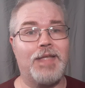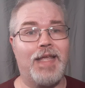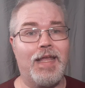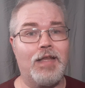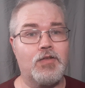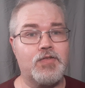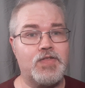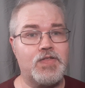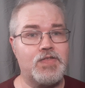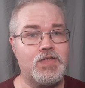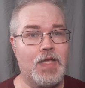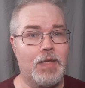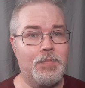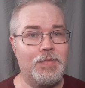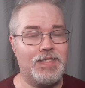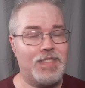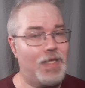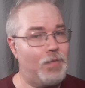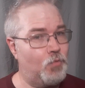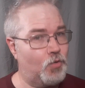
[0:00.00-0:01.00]
to Khealos'
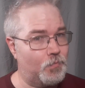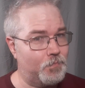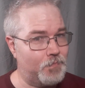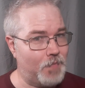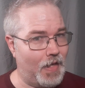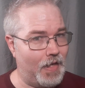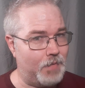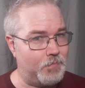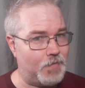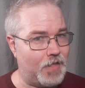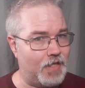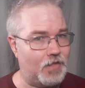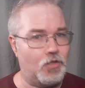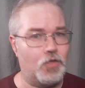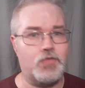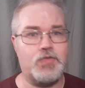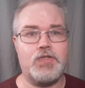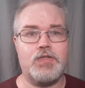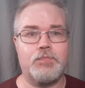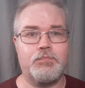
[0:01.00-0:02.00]
Gaming Table. I'm
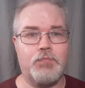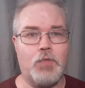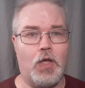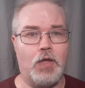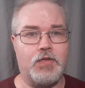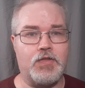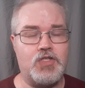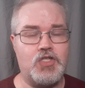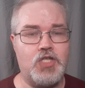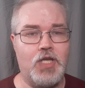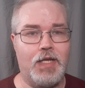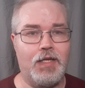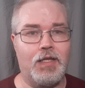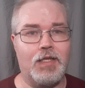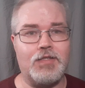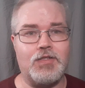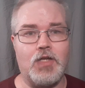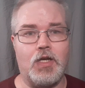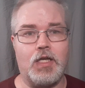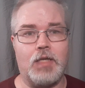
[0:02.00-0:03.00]
Khealos. On this channel
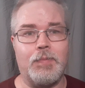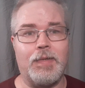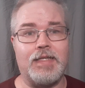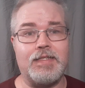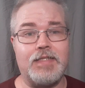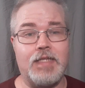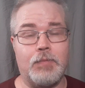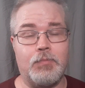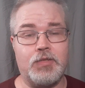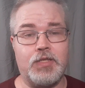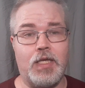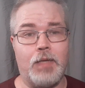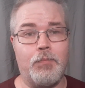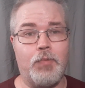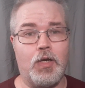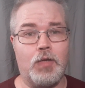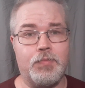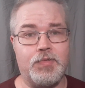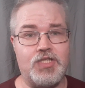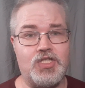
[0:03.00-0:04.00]
I talk about tabletop
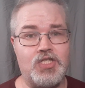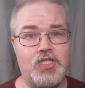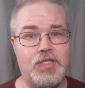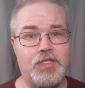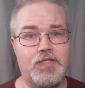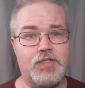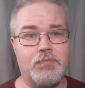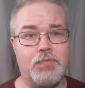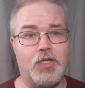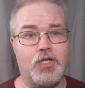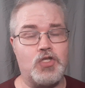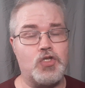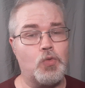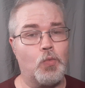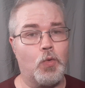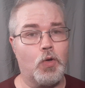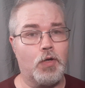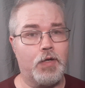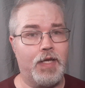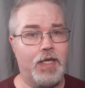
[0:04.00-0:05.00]
RPGs, miniature
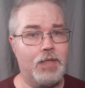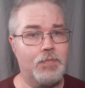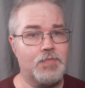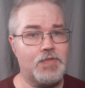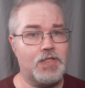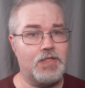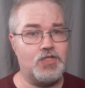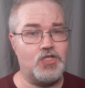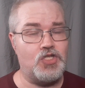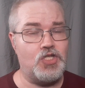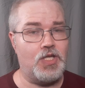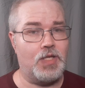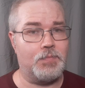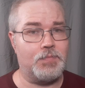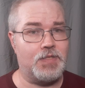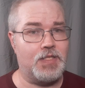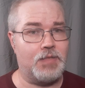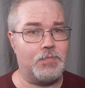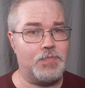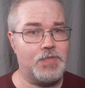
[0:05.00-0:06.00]
war games, and
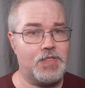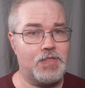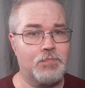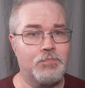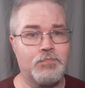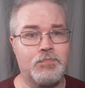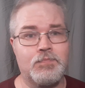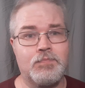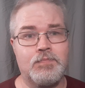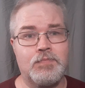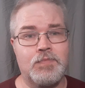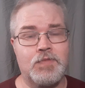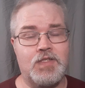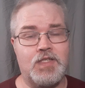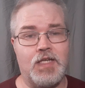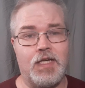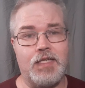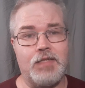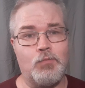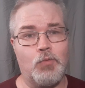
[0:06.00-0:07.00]
GM tips.
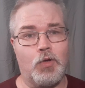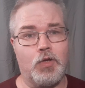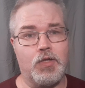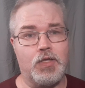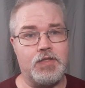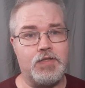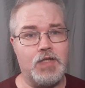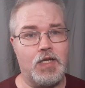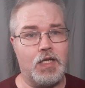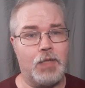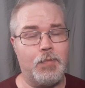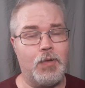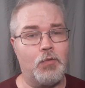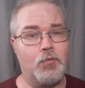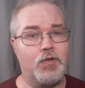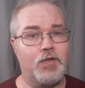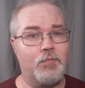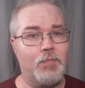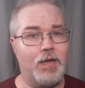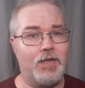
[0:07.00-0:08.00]
Tonight we're going to talk about
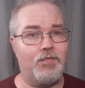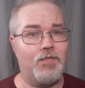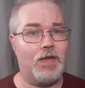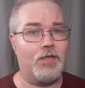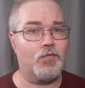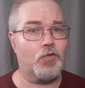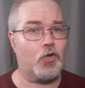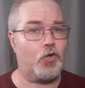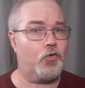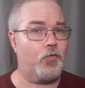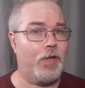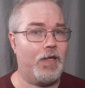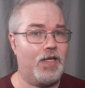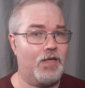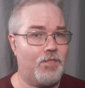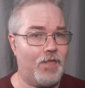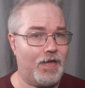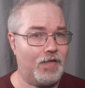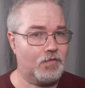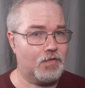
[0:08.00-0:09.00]
one of my favorite
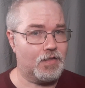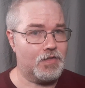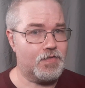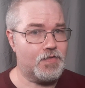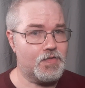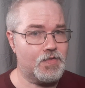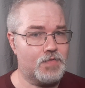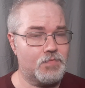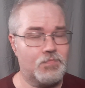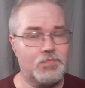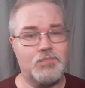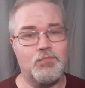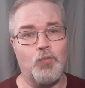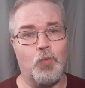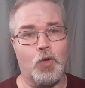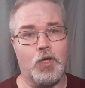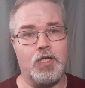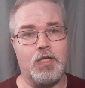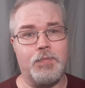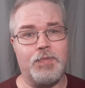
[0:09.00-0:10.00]
creative outlets.
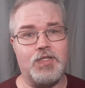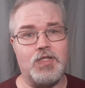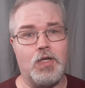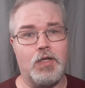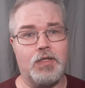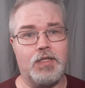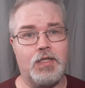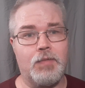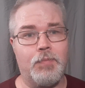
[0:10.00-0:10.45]
We're going to be talking